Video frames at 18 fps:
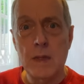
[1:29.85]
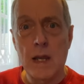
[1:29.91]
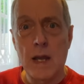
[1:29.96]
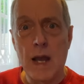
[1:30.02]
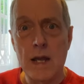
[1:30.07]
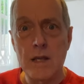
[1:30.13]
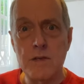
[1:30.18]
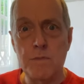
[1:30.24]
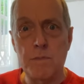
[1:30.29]

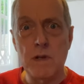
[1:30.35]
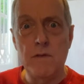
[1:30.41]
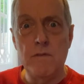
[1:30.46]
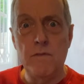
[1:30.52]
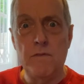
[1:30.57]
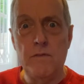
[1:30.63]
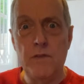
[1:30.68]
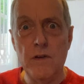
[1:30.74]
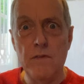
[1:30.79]
has
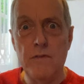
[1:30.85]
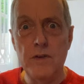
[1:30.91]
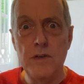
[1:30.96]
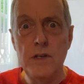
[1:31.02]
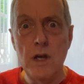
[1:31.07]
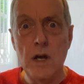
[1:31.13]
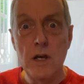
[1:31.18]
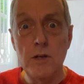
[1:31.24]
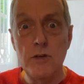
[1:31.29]
been
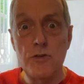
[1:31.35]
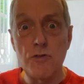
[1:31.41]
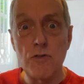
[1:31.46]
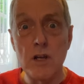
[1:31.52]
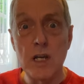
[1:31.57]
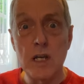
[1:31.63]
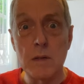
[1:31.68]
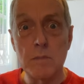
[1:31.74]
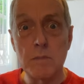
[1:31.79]
vivid
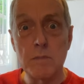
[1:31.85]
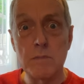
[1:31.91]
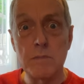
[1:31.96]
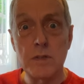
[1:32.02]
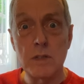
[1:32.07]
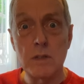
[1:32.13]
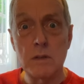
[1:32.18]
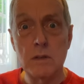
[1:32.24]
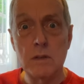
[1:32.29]

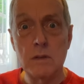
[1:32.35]
dreams.